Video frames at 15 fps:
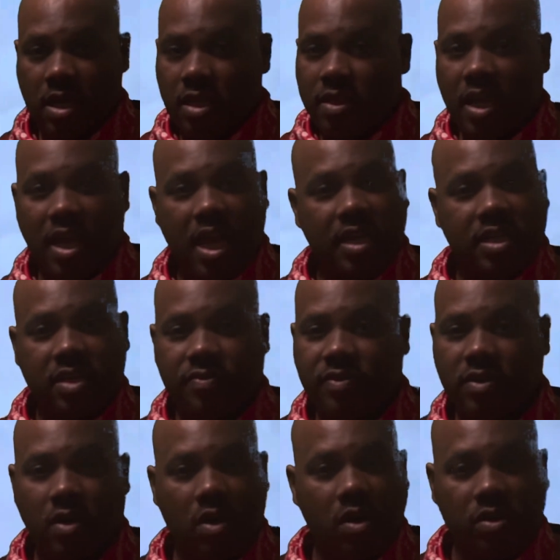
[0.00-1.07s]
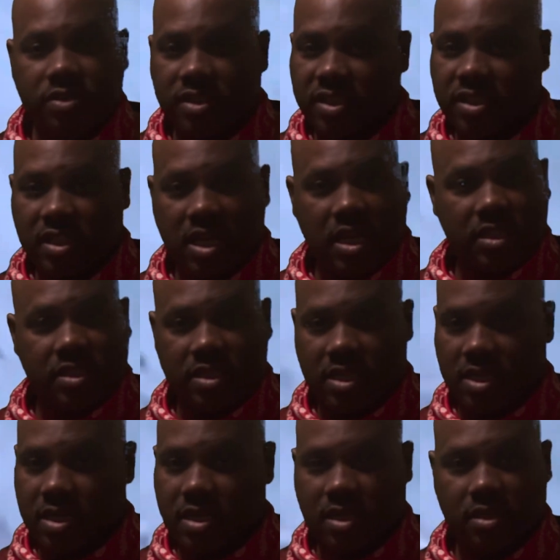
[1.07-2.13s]
They got different laws and shit out there,
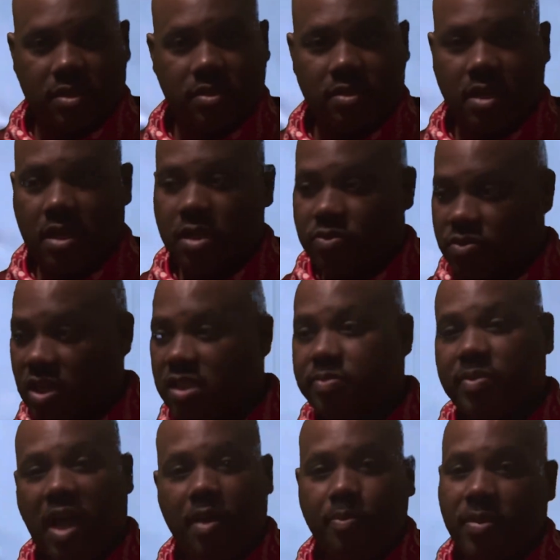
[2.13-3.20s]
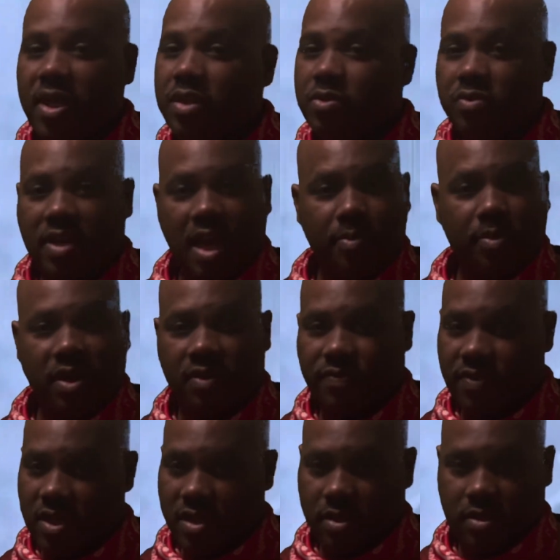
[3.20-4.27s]
nigga. Trust me, I've been through that
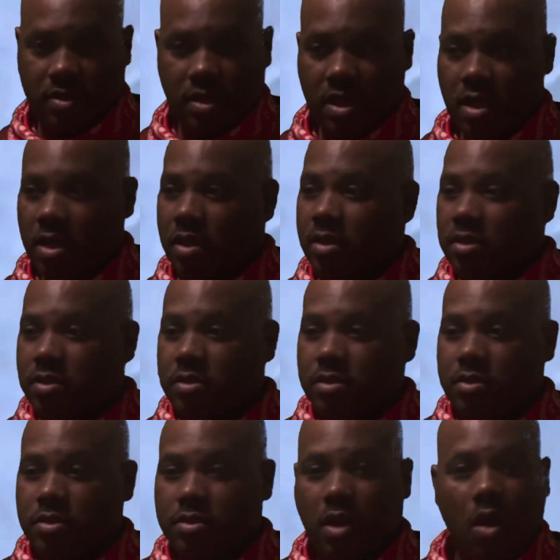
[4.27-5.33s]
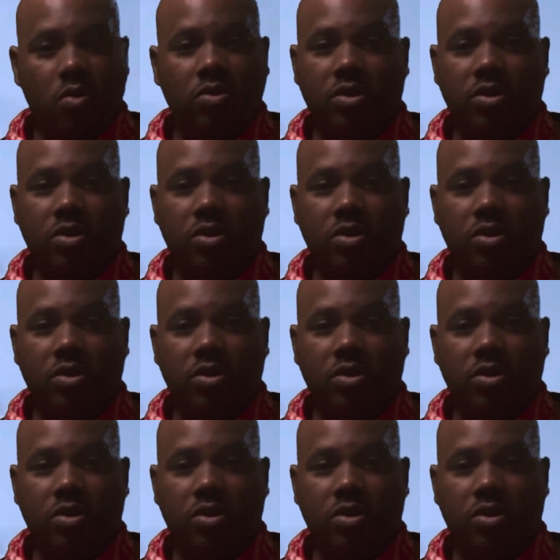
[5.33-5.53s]
motherfucker. Don't